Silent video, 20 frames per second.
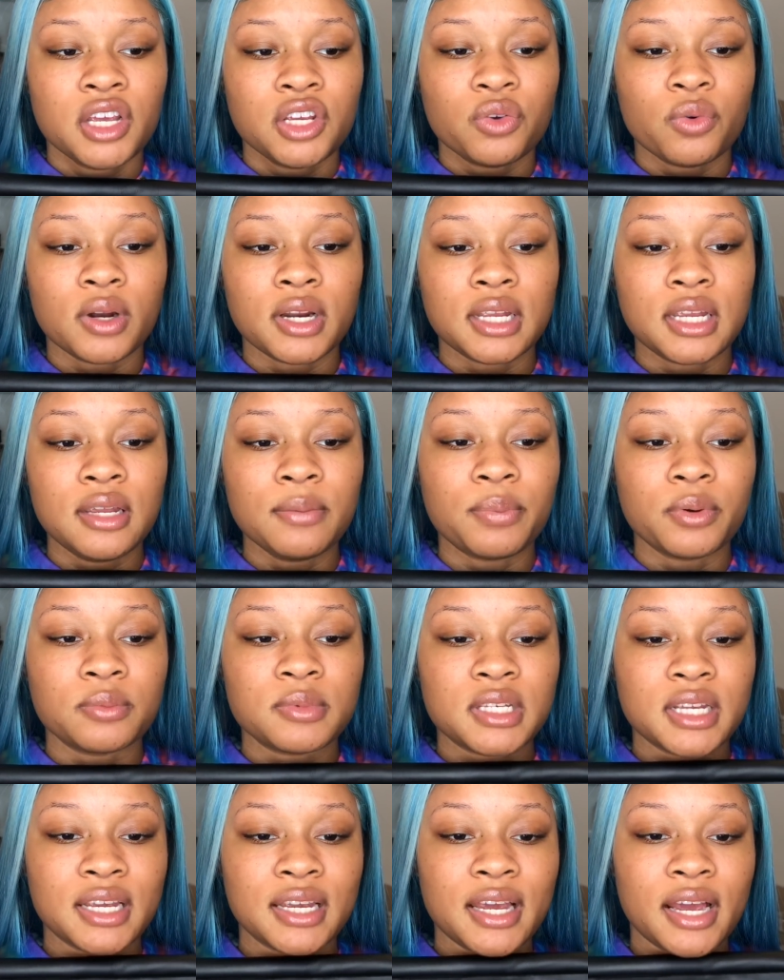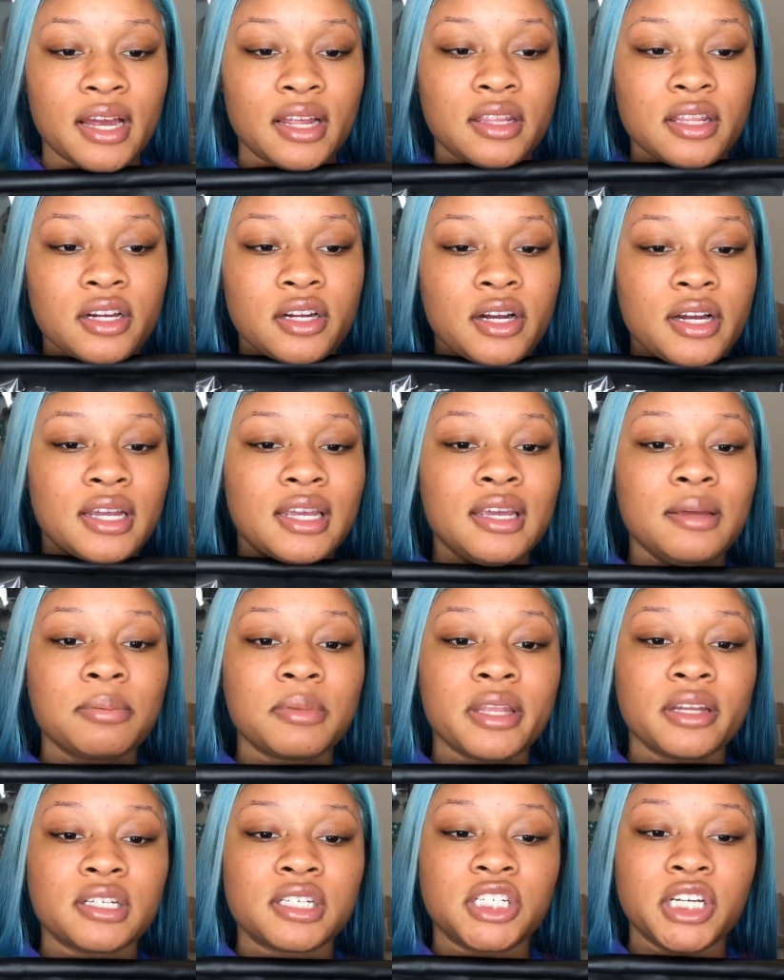You want to keep them together and
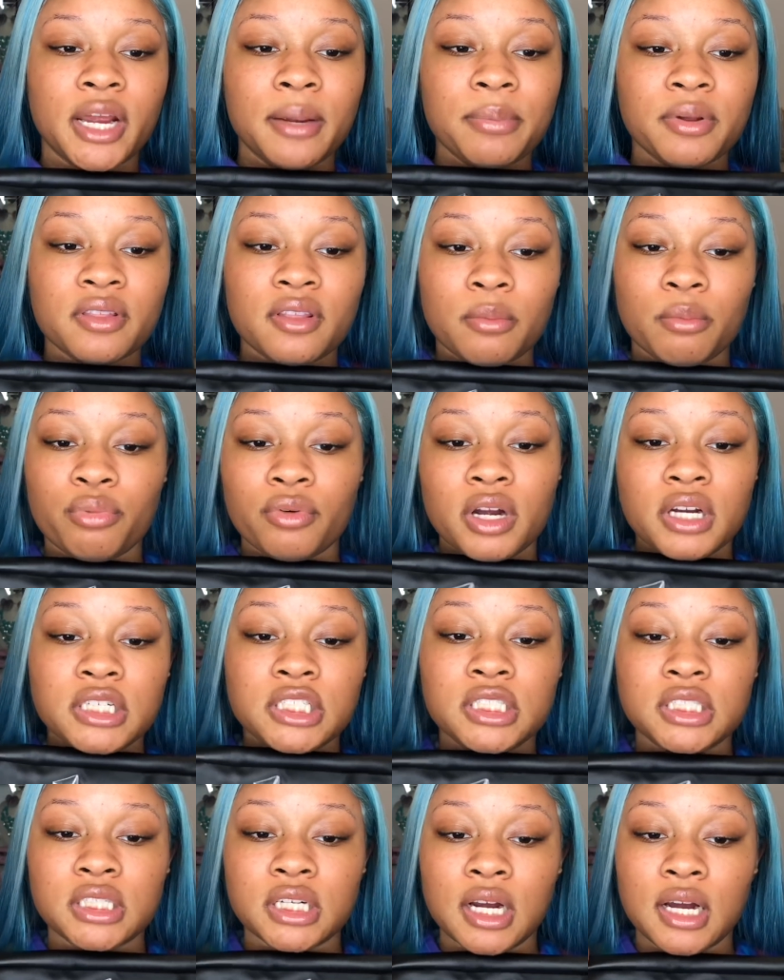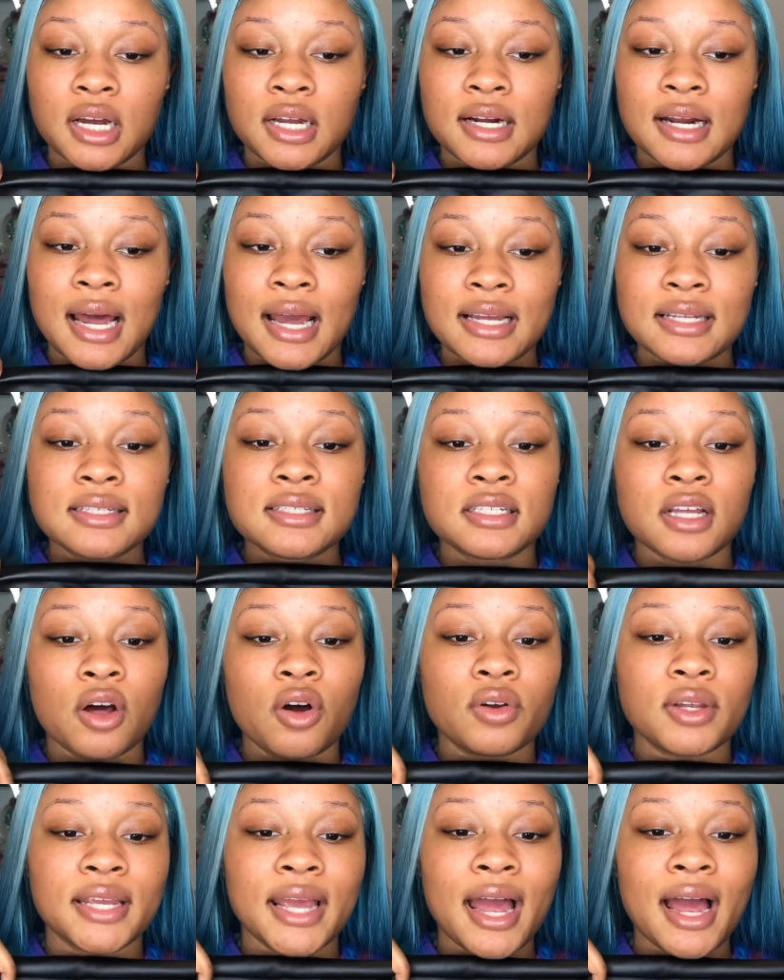keep the shape of the brush nice.
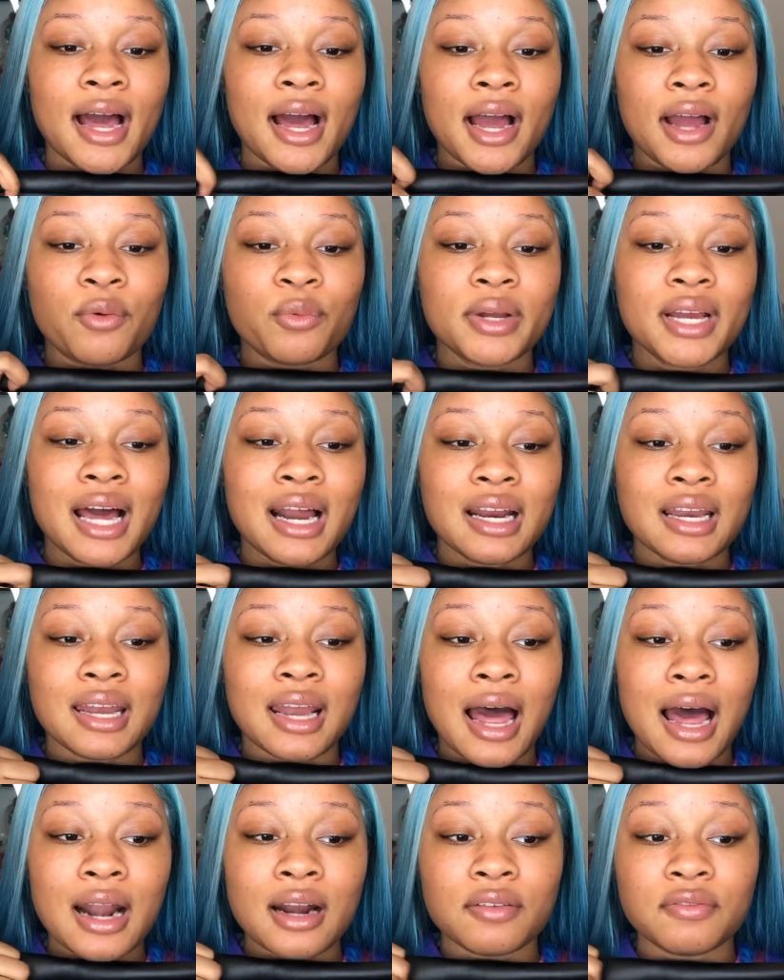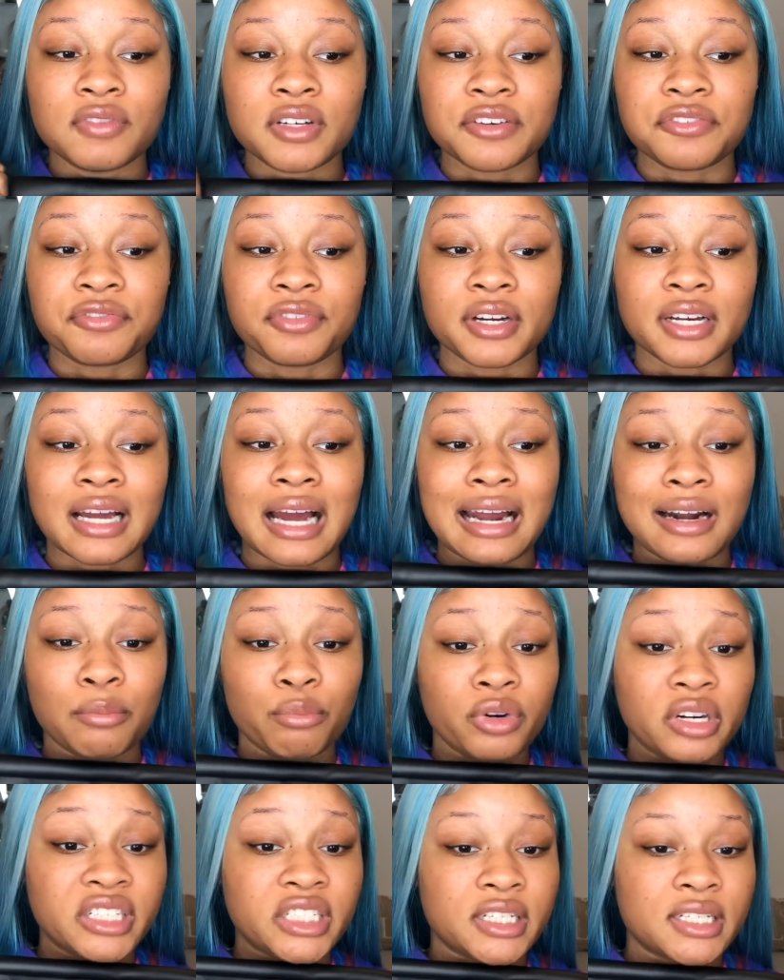So yeah, and we got a lot of different kind
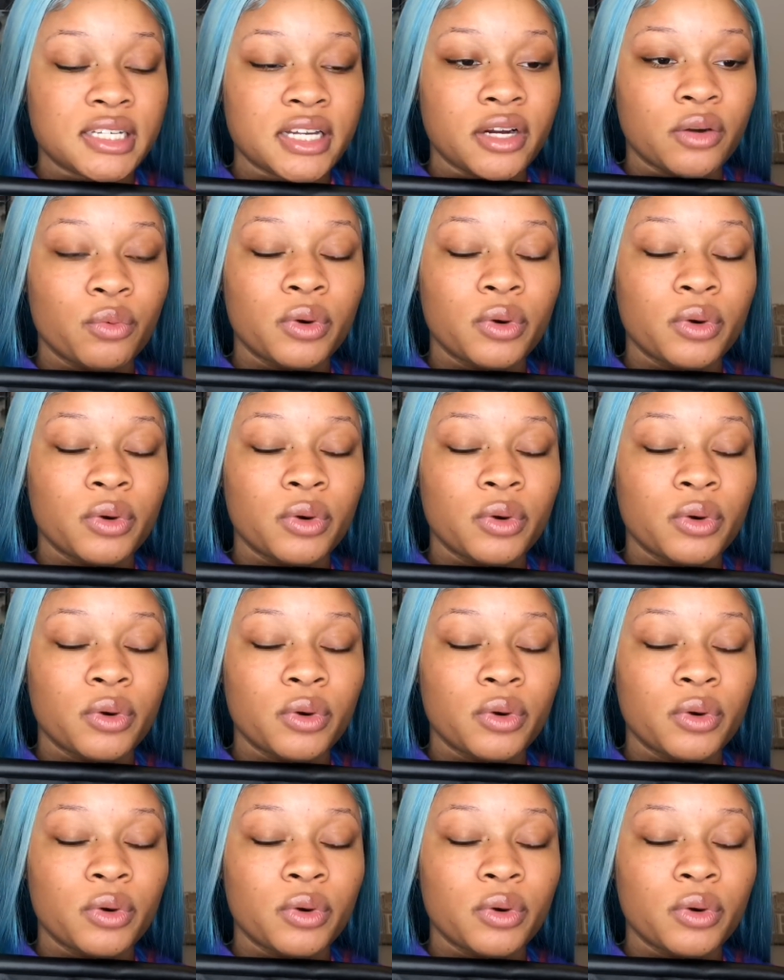of brushes here.